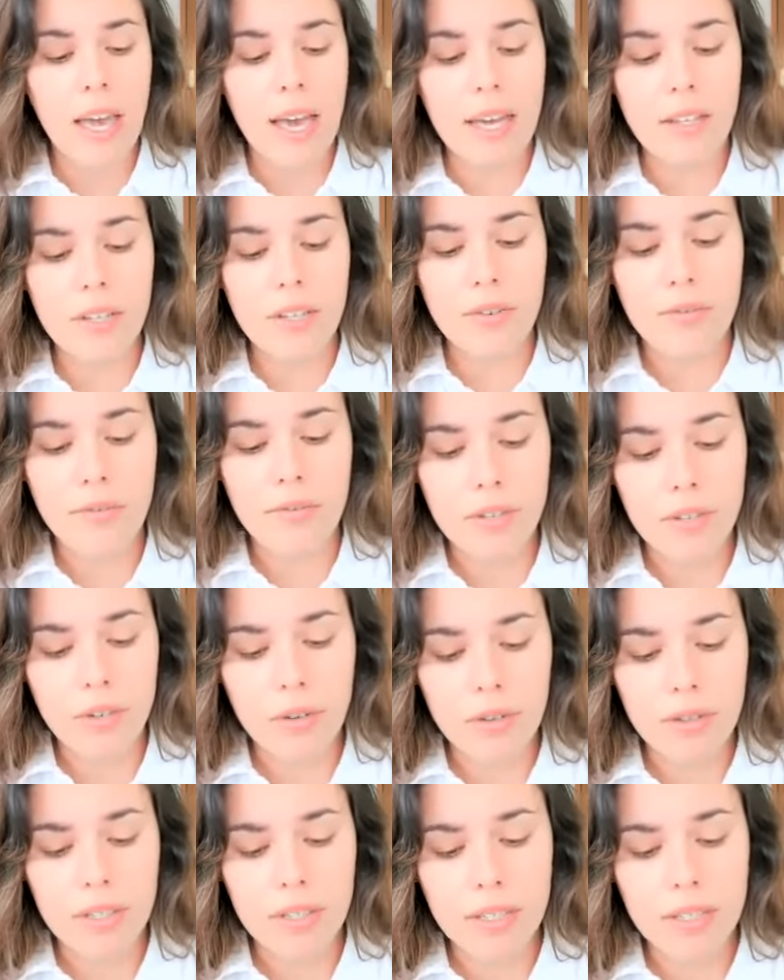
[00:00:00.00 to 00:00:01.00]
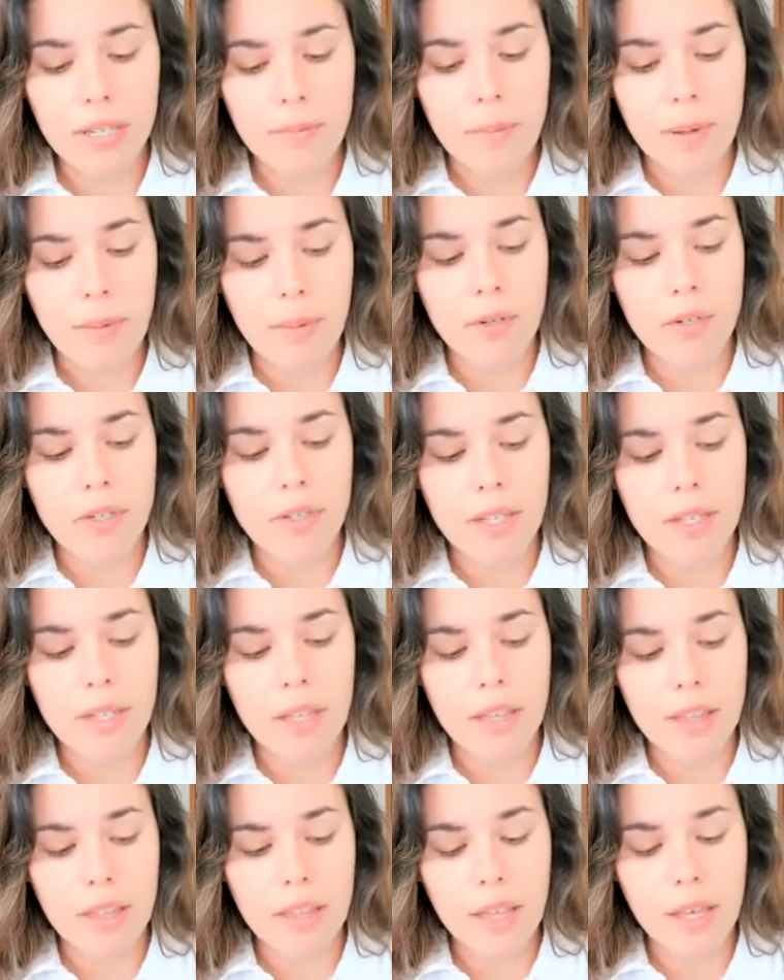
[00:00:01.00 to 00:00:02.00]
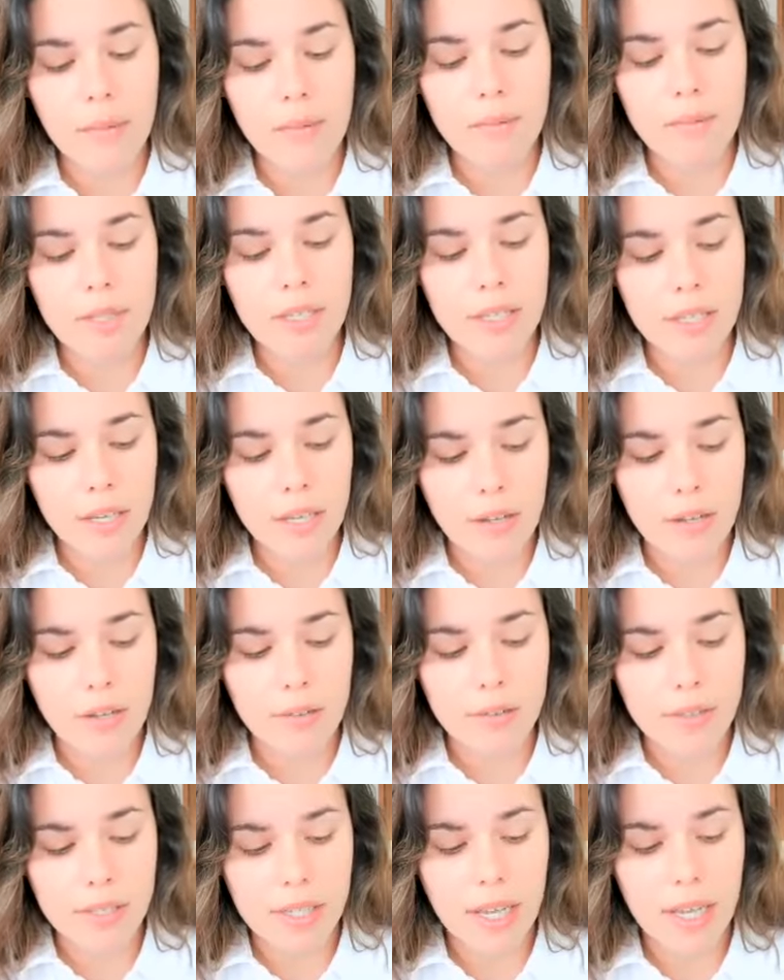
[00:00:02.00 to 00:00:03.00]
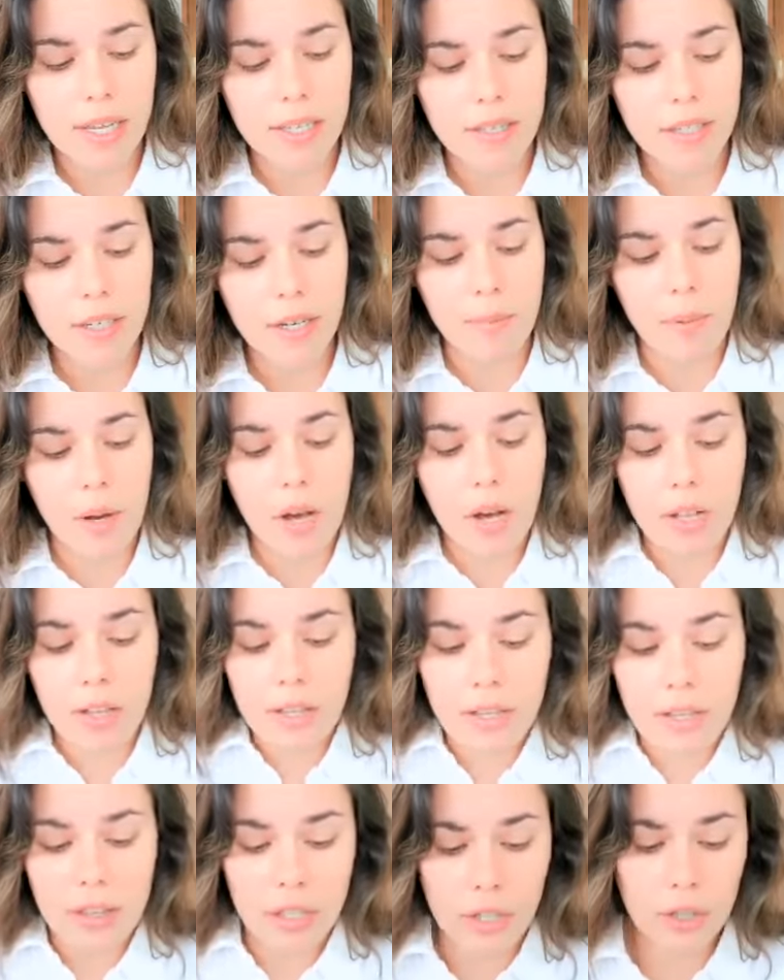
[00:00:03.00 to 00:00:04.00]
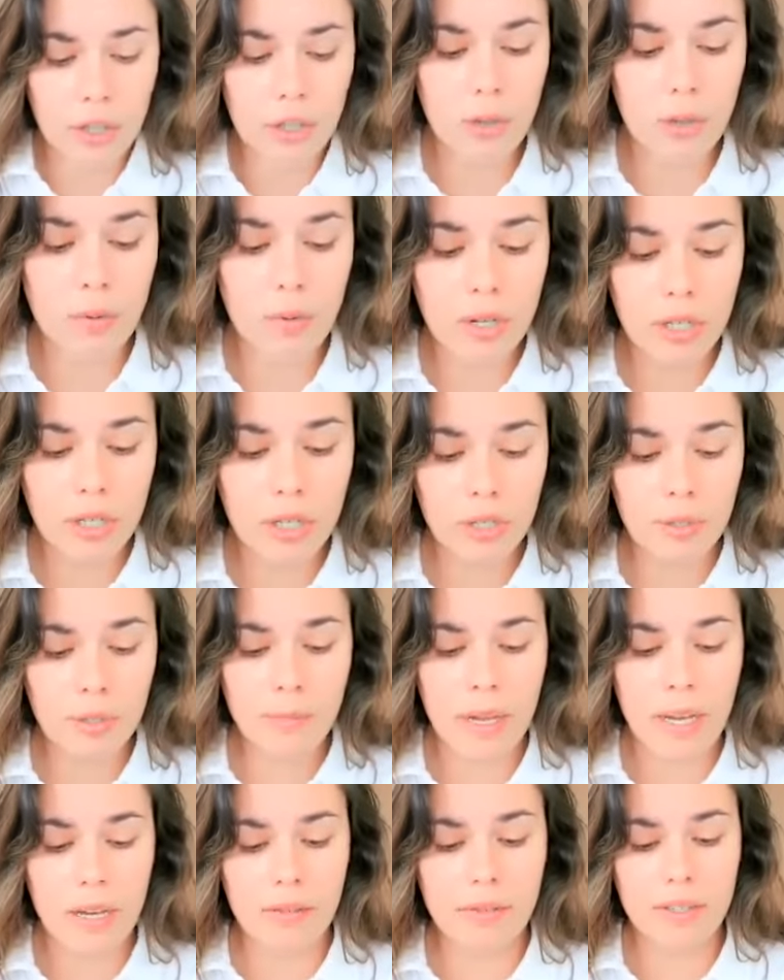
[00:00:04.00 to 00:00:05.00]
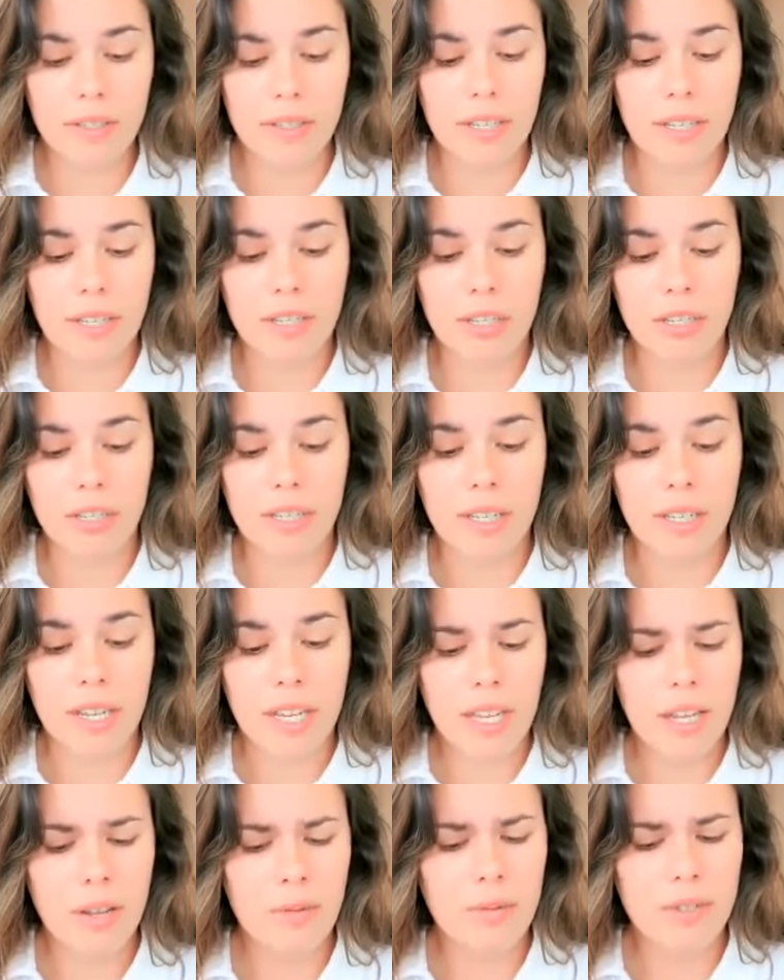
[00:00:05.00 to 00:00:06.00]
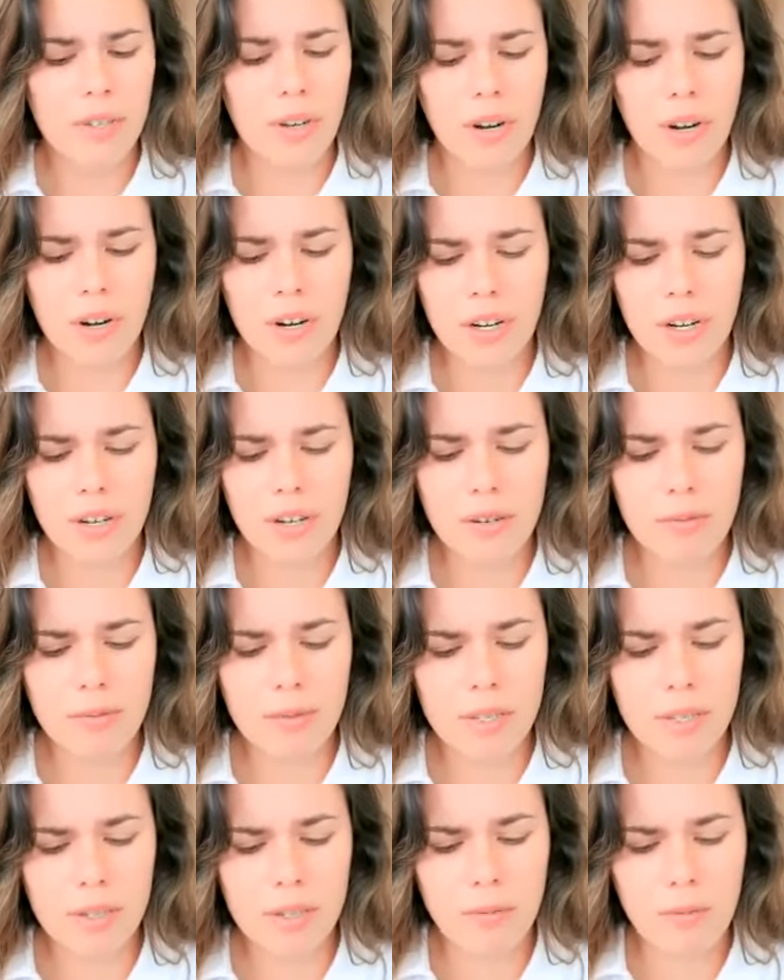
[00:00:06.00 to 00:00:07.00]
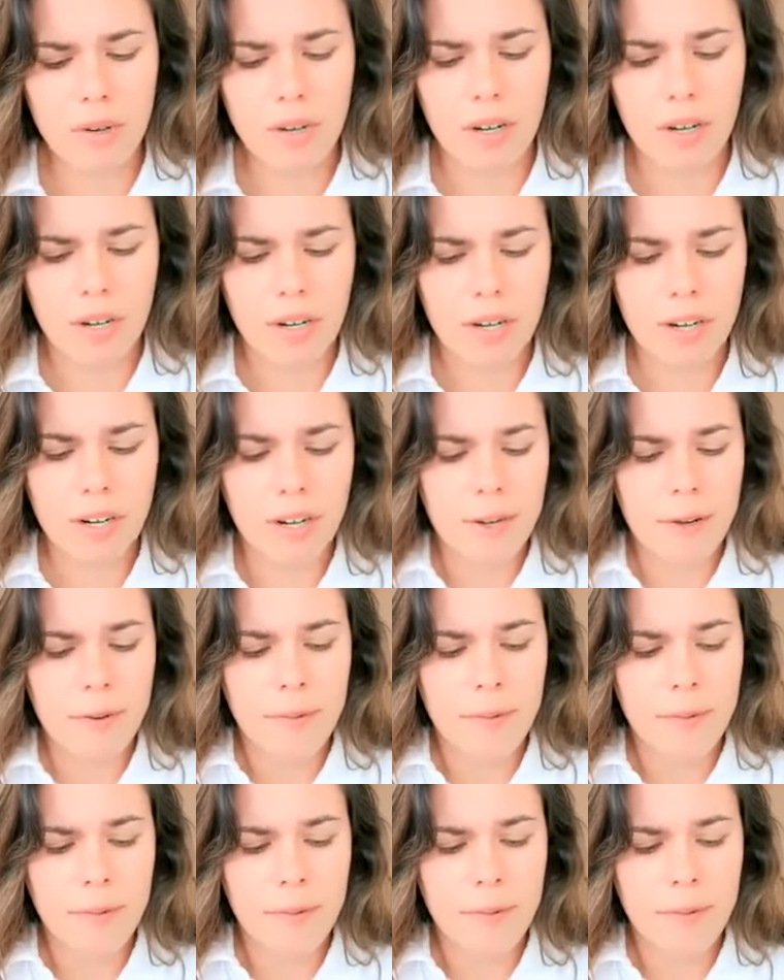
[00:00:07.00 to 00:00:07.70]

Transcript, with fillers: As a result, the team members themselves ended up hauling the 200 pound sledges. It was arduous work.